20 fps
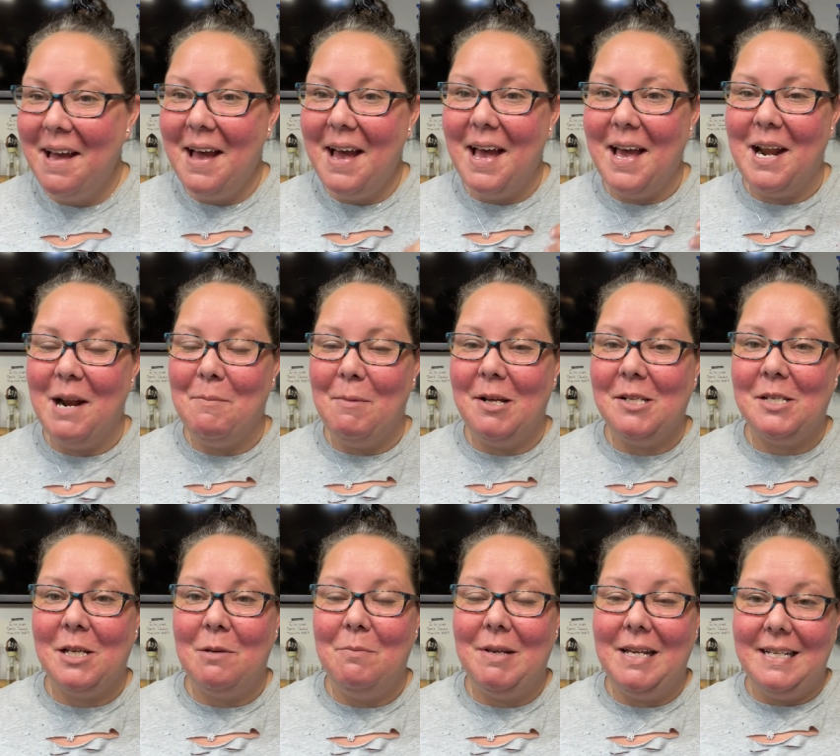and I'm also
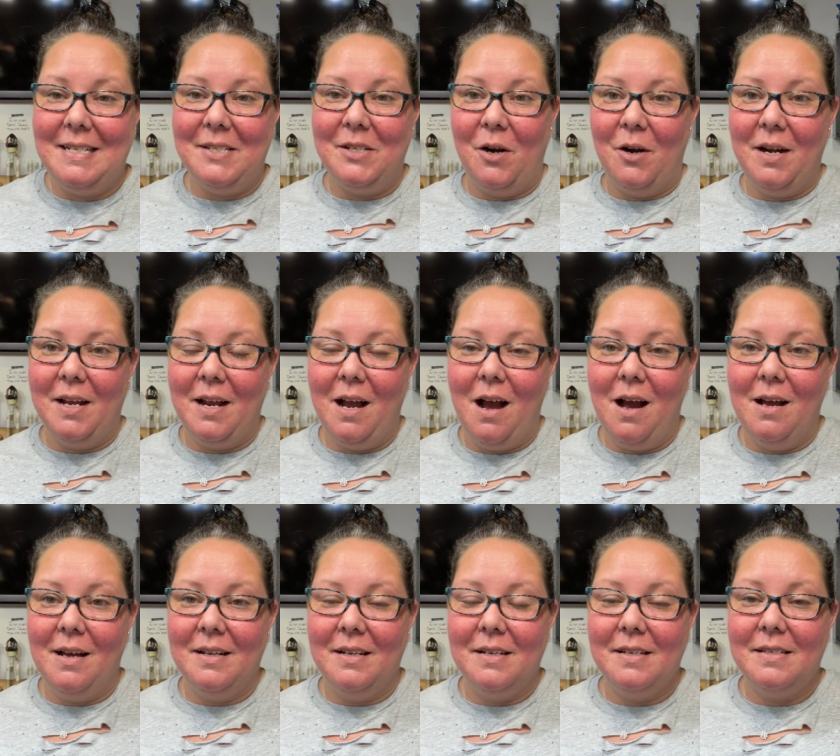going to be get starting
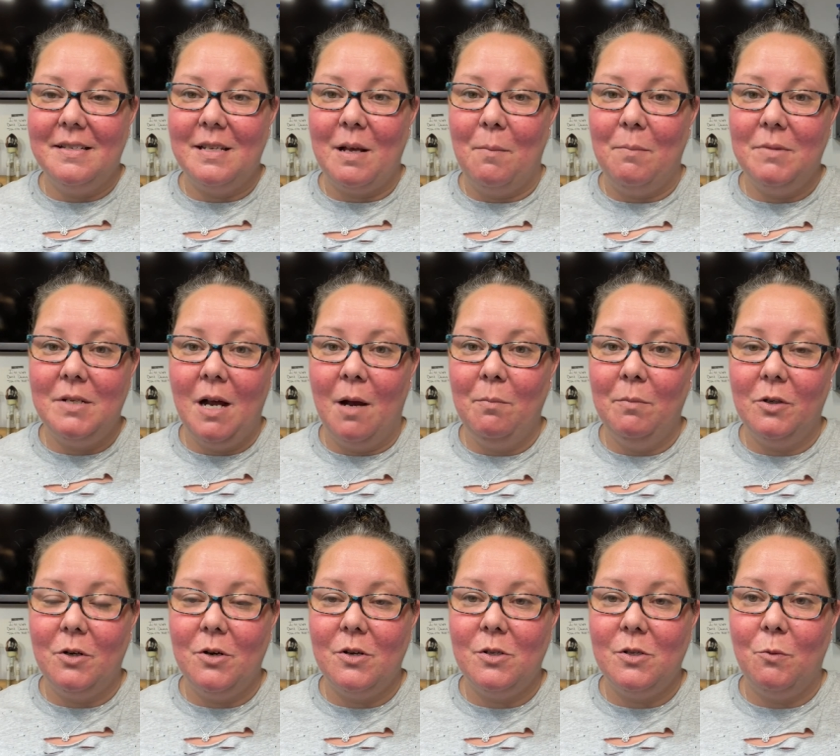on some
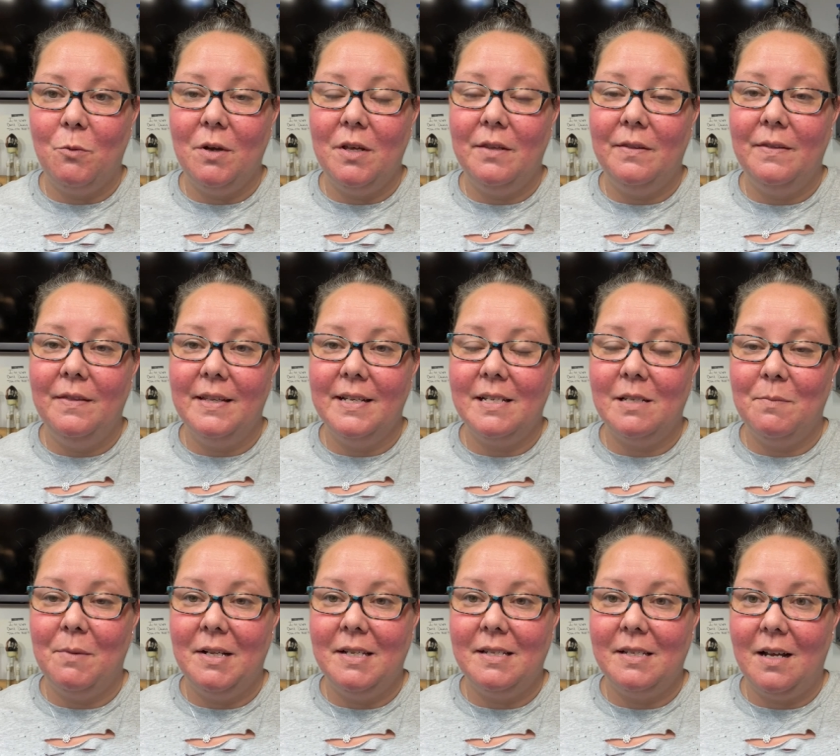tumblers with this
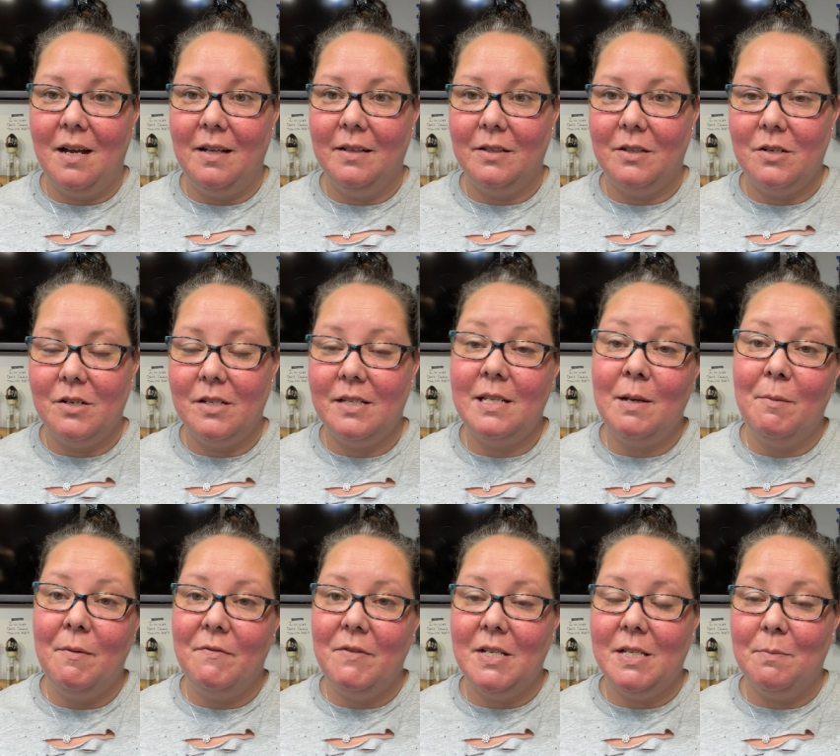month's colors, some
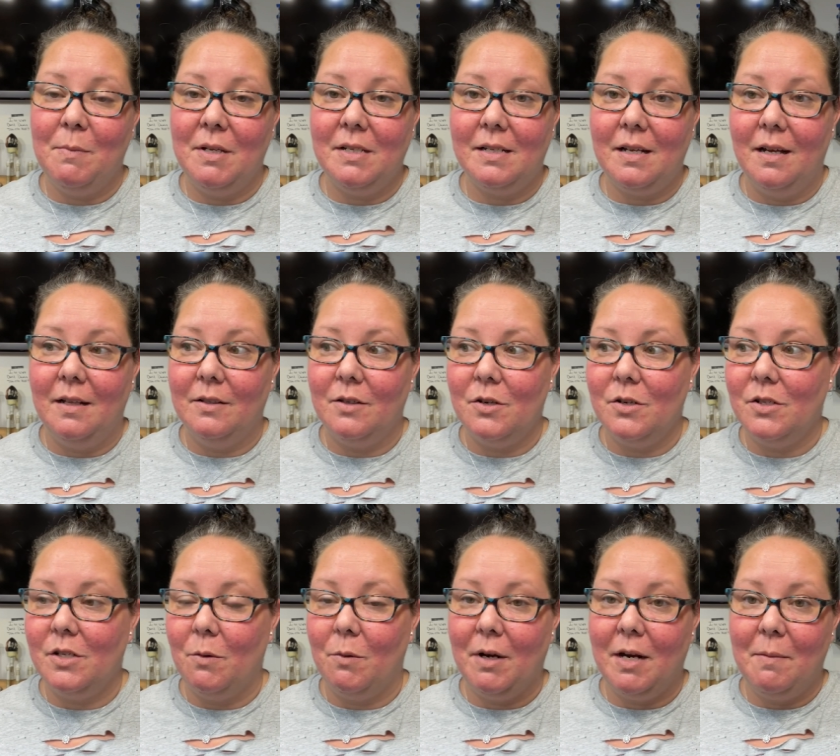of this month's colors, so
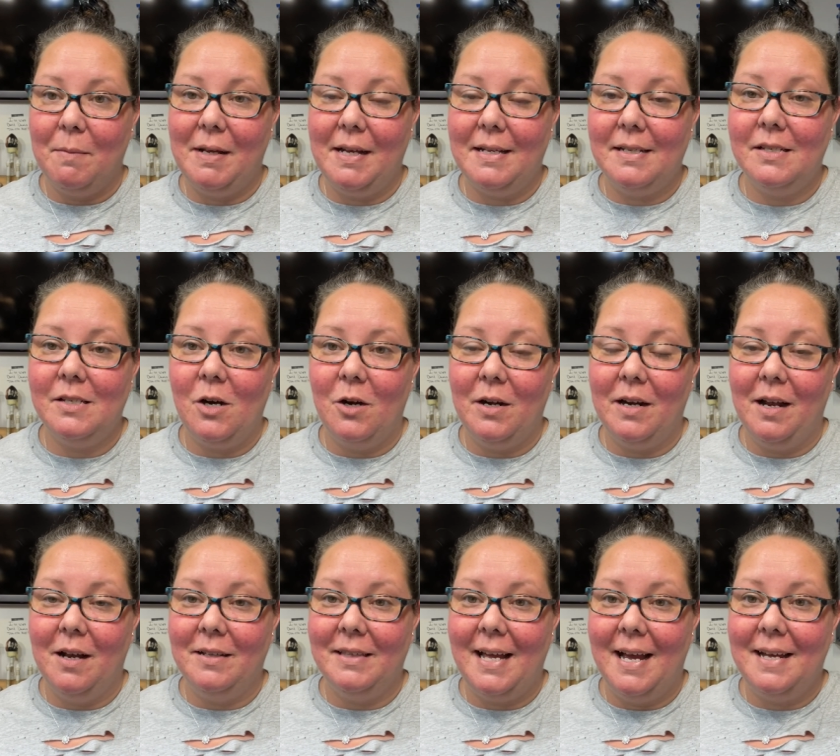we're going to be get starting
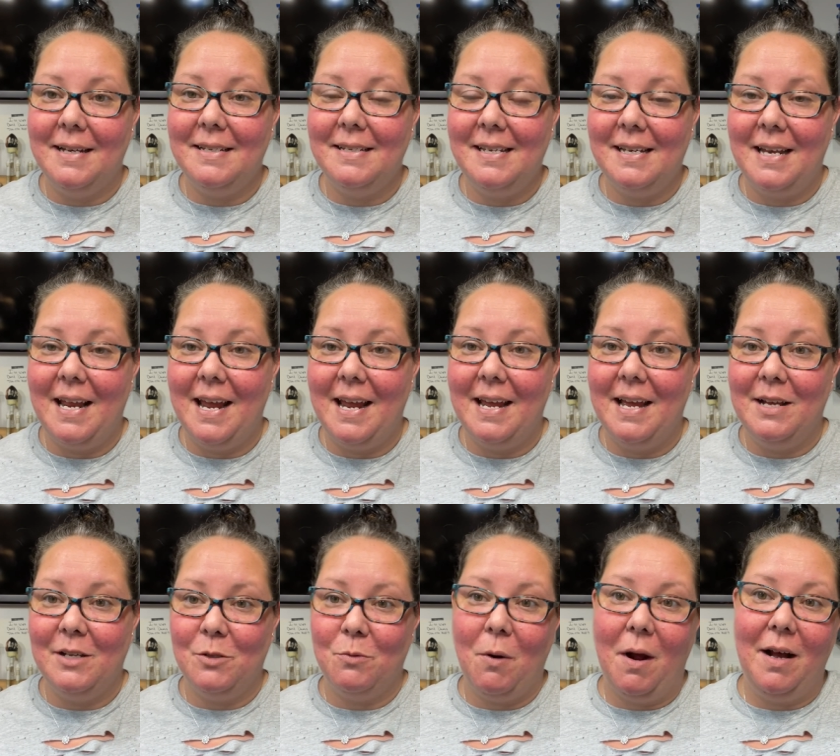on that today
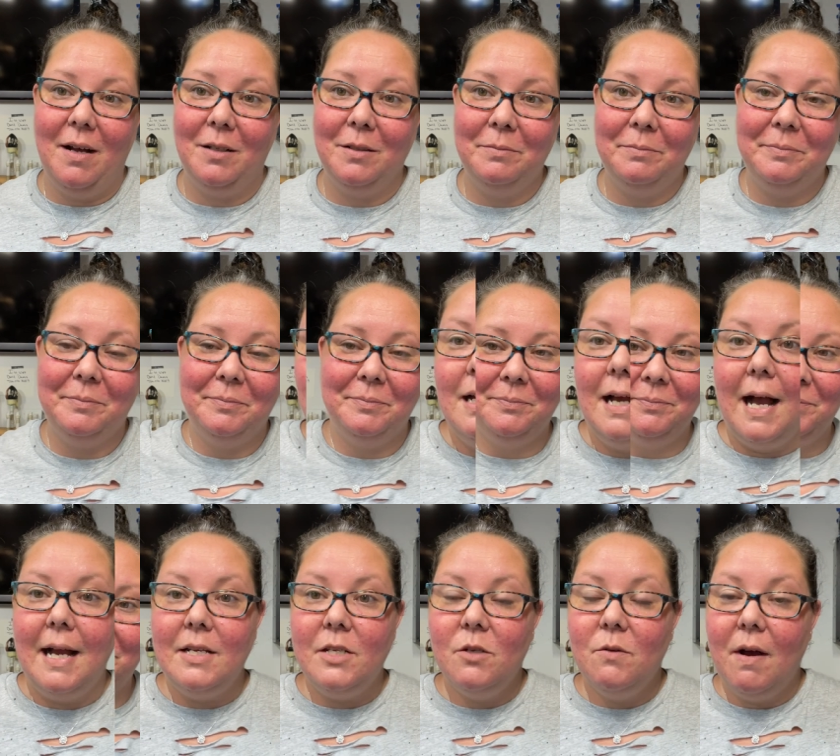as well.
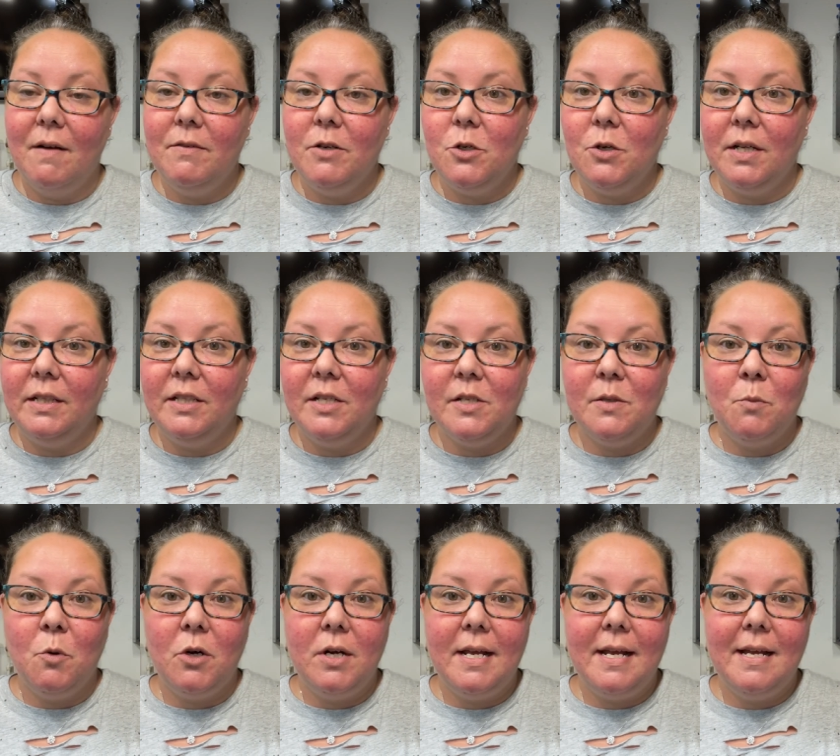I do have a drink this
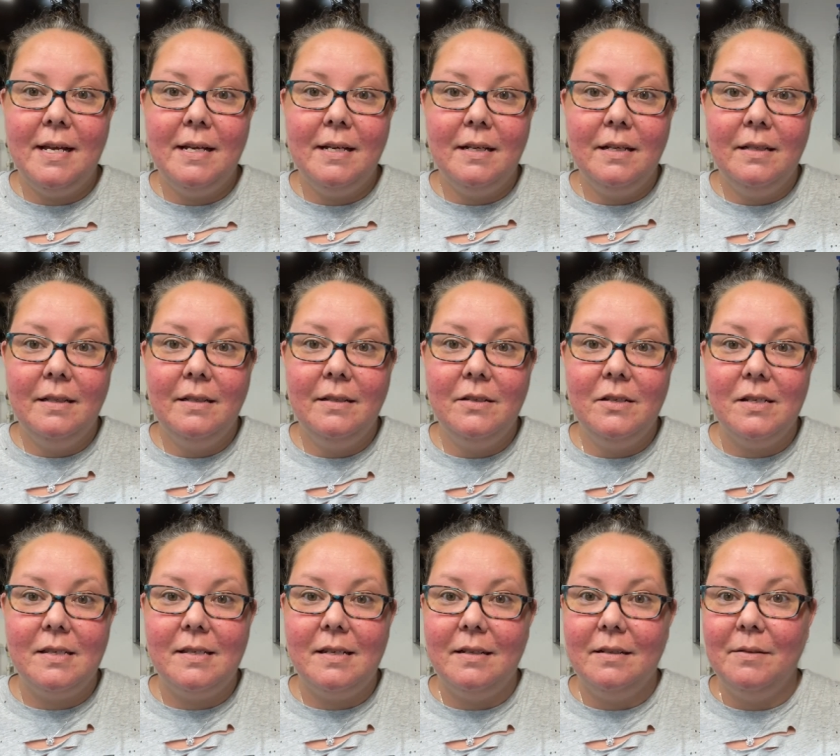morning,
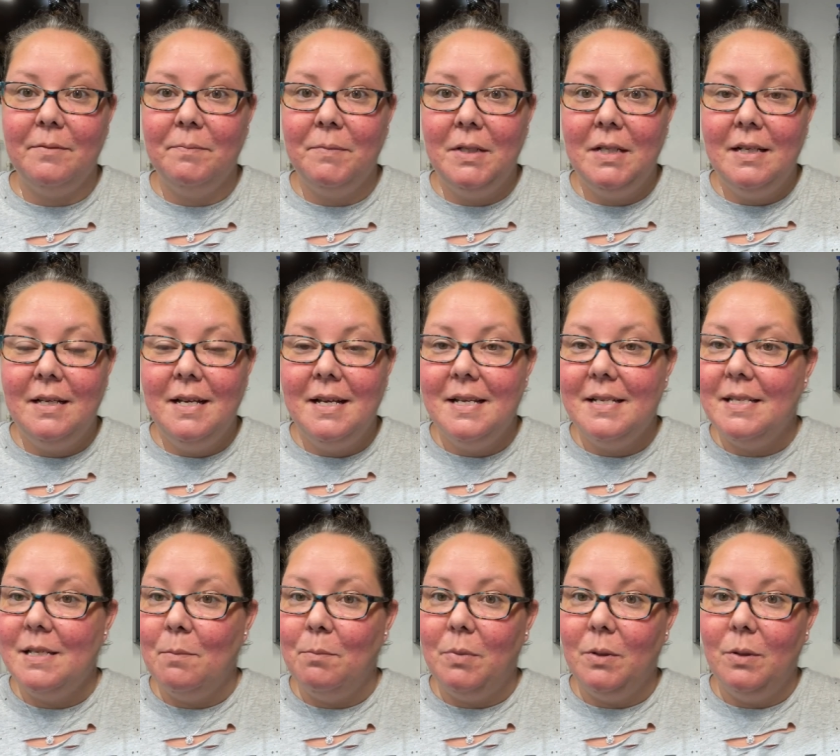just a
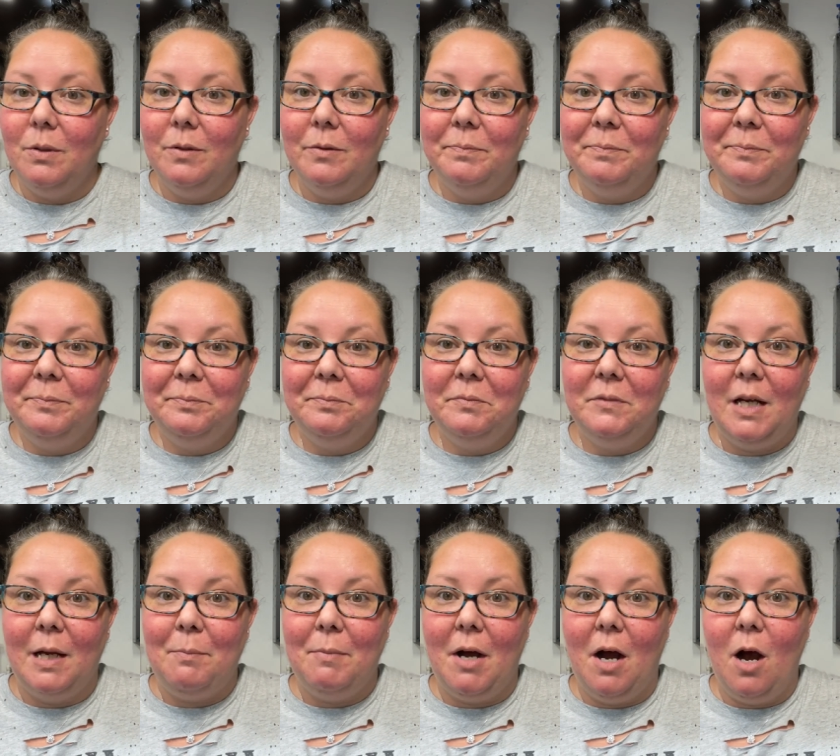simple
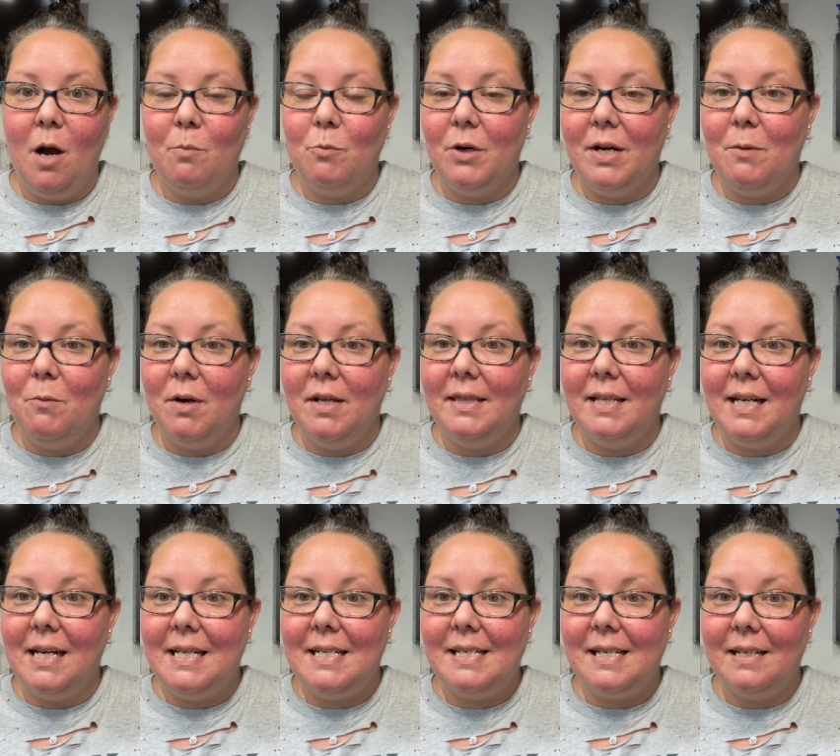type of ombre one that
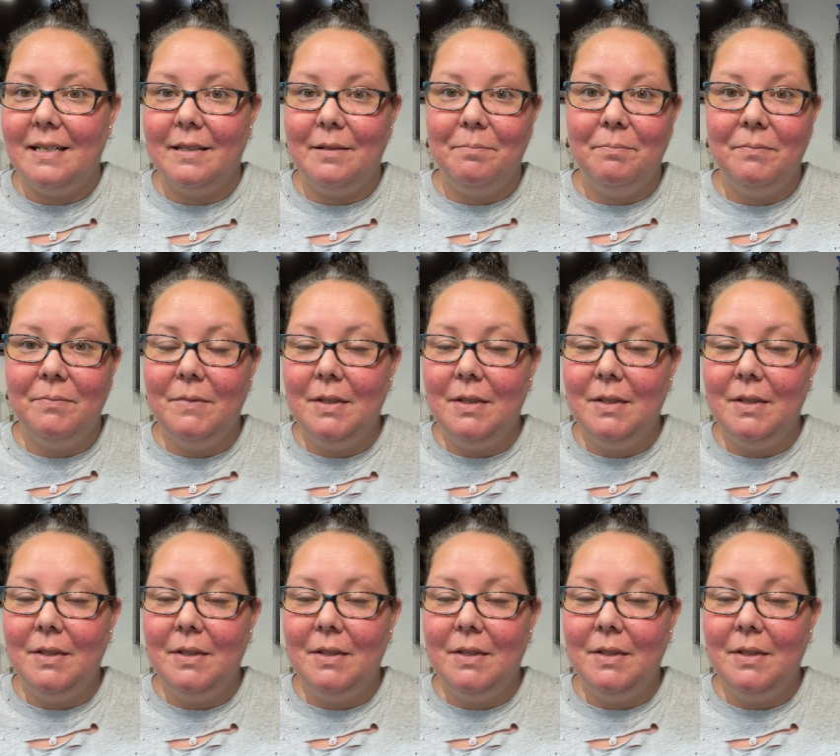I did.